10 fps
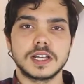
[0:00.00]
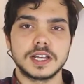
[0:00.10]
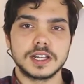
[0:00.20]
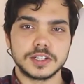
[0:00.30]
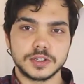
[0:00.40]

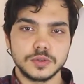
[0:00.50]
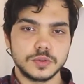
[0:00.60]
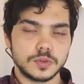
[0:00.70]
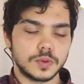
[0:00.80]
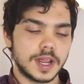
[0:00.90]
and
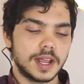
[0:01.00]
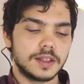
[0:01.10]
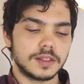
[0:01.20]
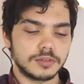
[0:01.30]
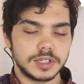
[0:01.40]
2 and
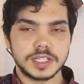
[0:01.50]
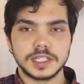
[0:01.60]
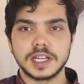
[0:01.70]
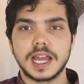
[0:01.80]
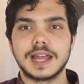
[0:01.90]
3
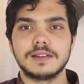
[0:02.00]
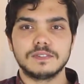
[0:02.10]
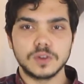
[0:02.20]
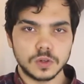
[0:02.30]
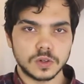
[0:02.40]
and
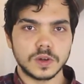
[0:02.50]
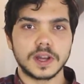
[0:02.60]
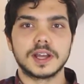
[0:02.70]
4